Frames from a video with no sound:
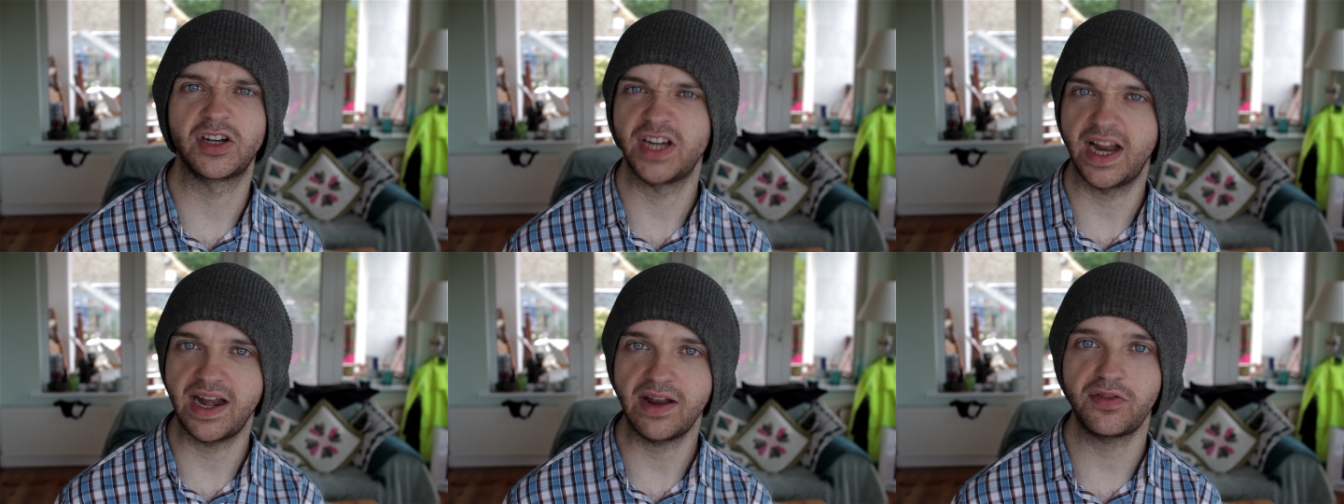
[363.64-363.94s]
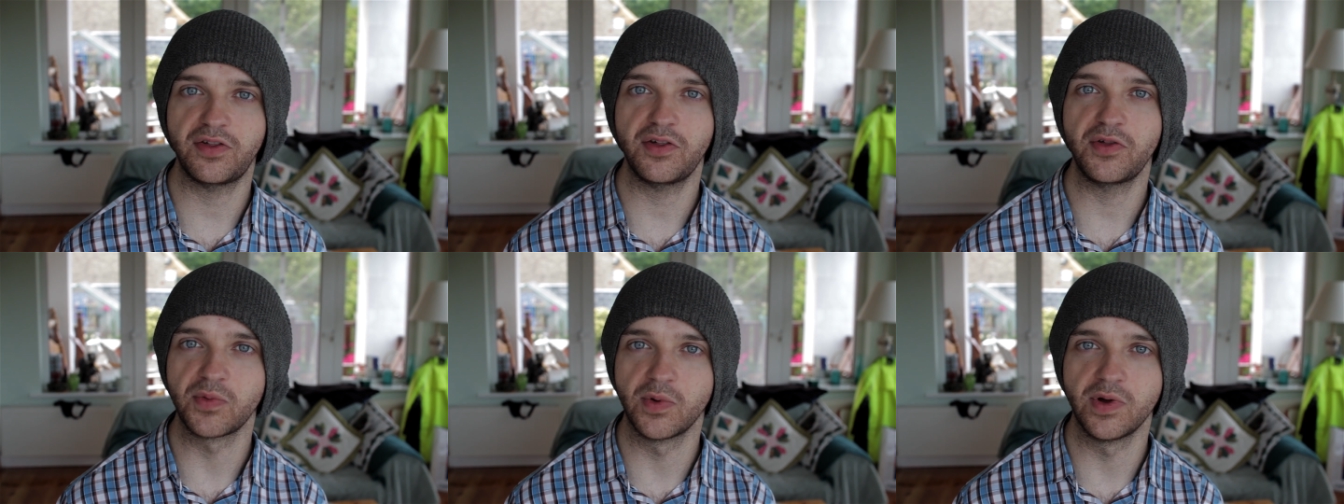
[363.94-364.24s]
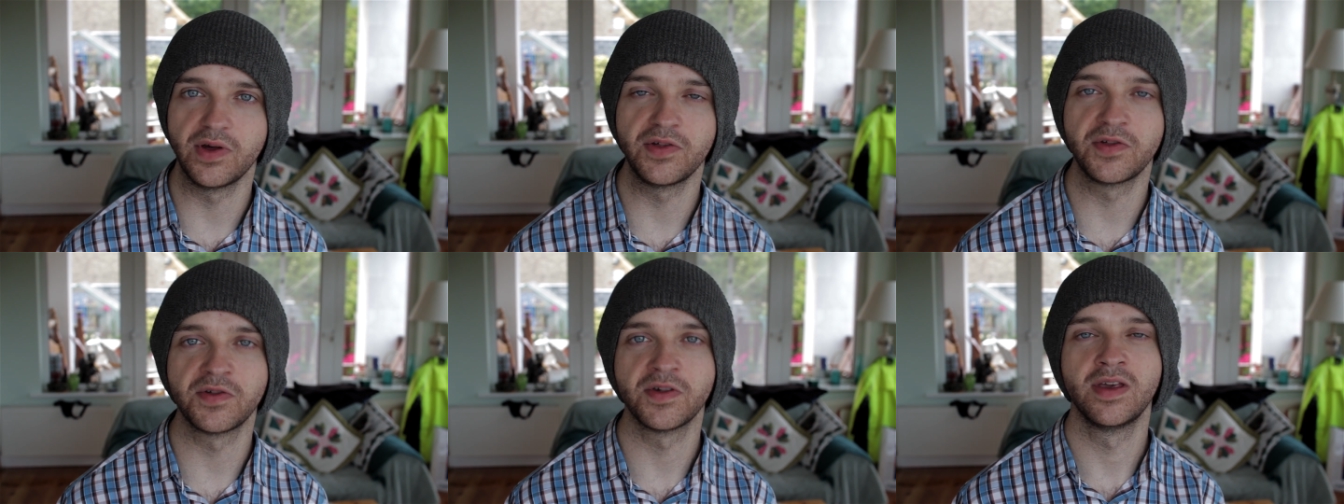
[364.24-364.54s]
Genesis
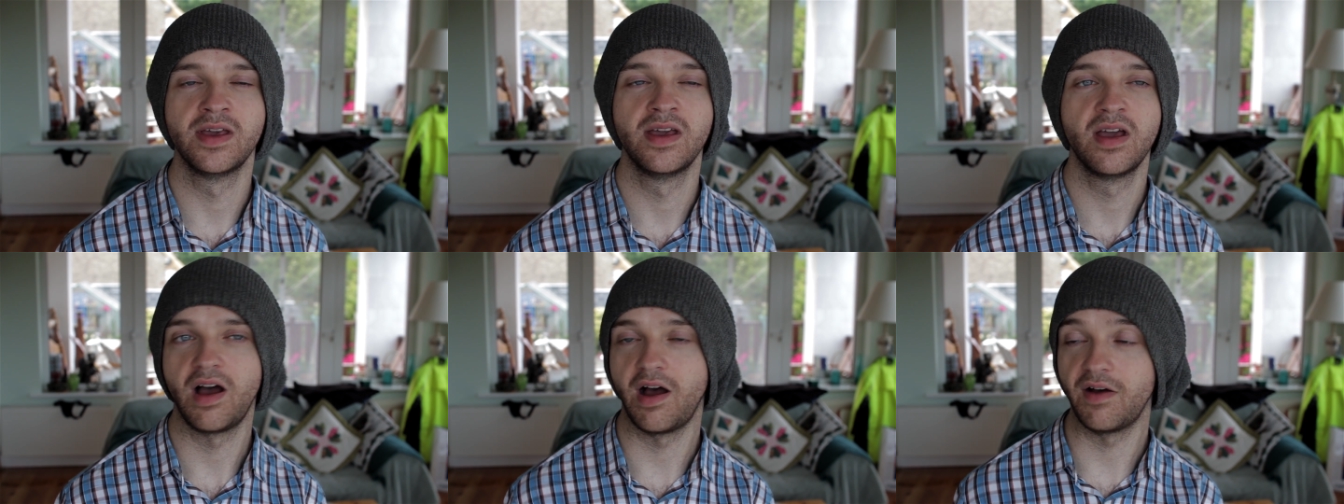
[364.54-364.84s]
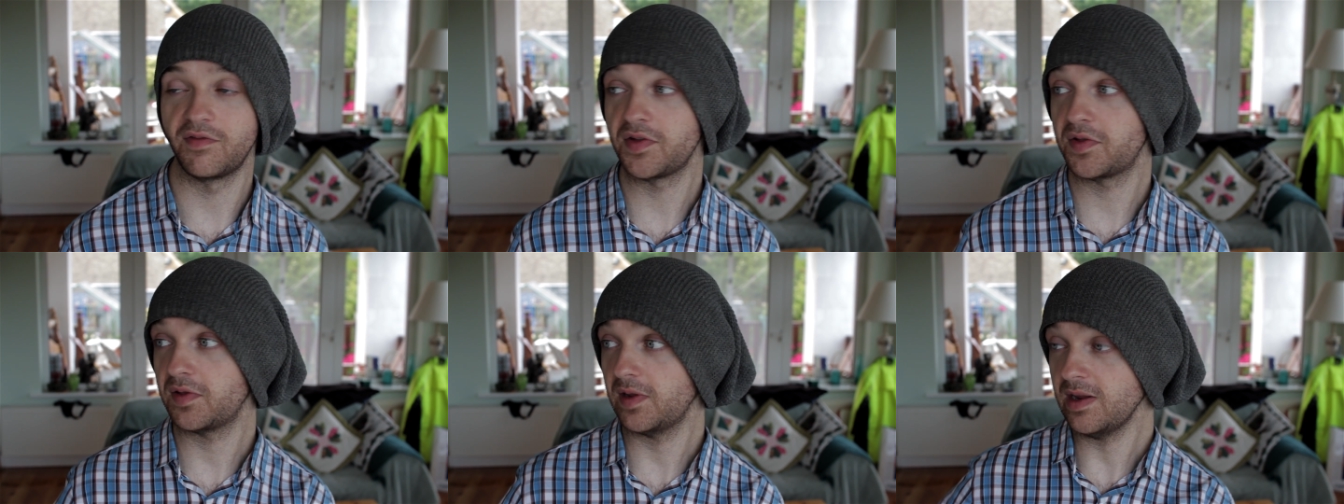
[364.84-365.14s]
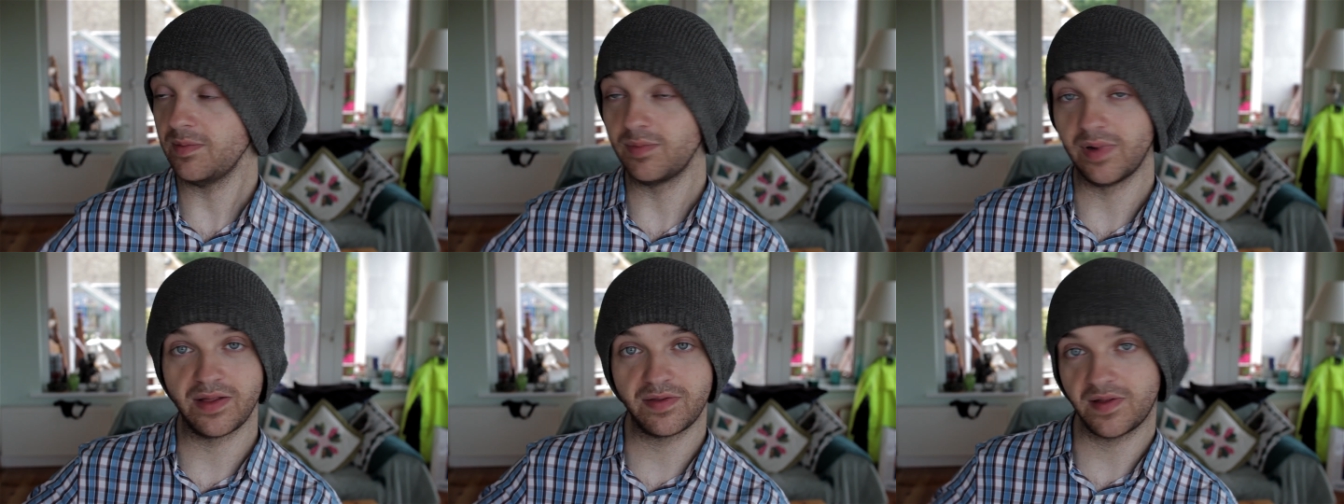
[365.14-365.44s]
was. Obviously,
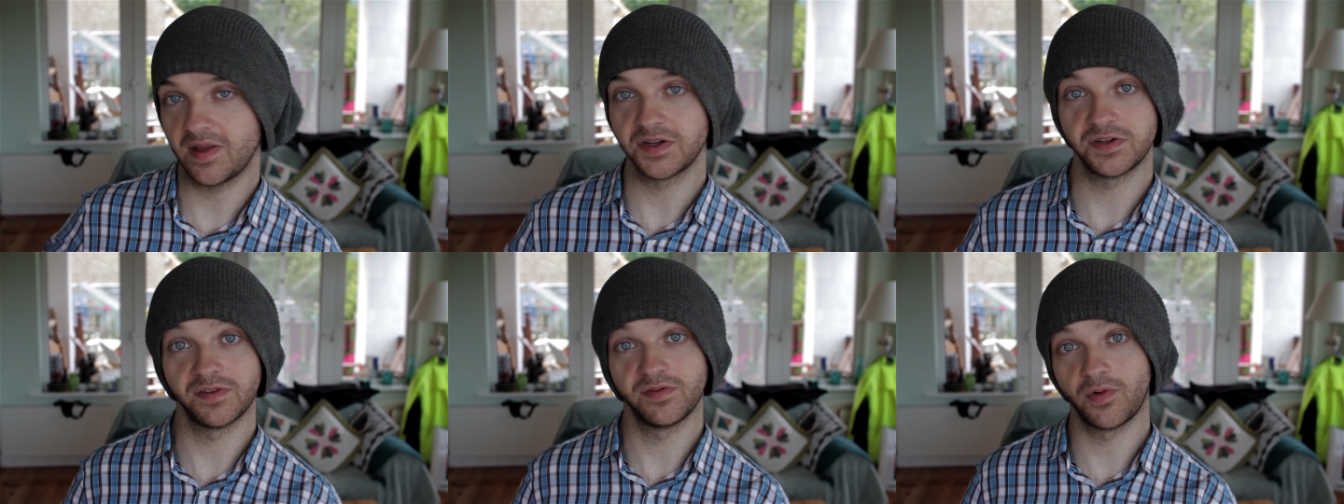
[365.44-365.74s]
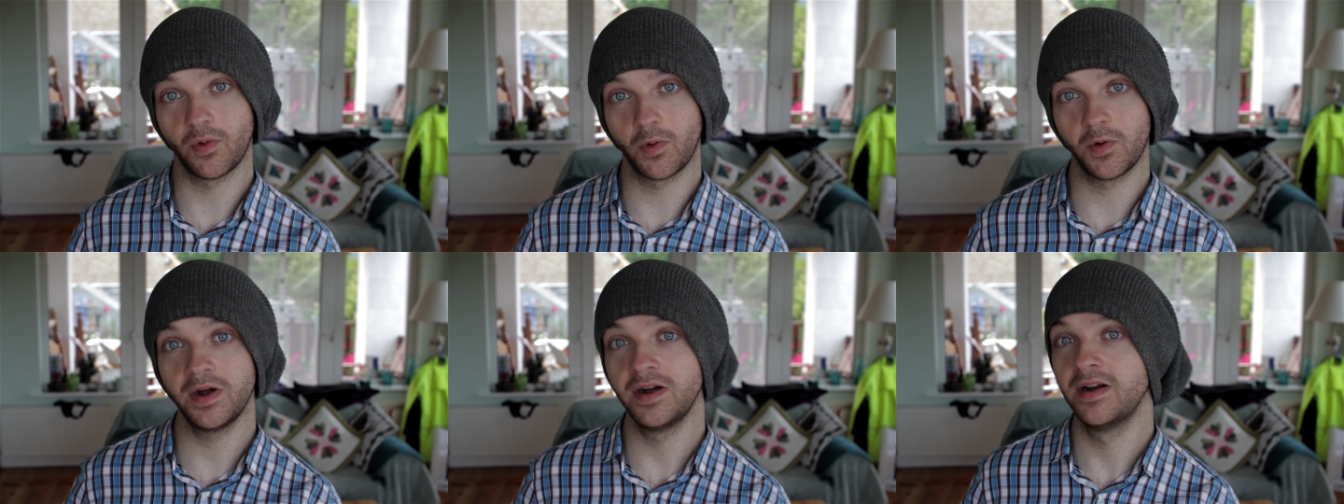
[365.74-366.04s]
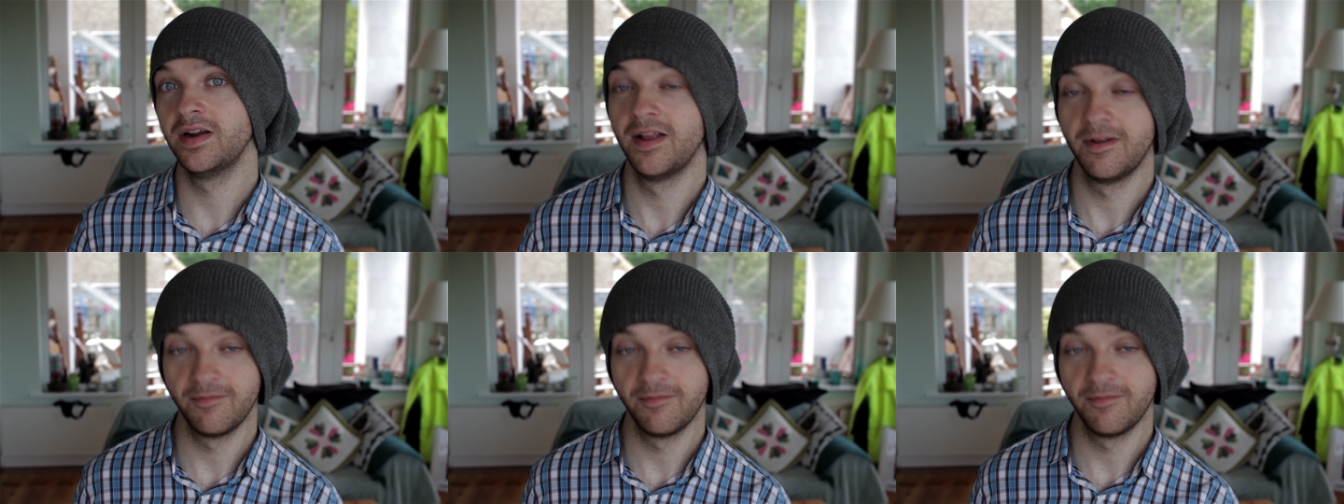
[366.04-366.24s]
PlayStation 4.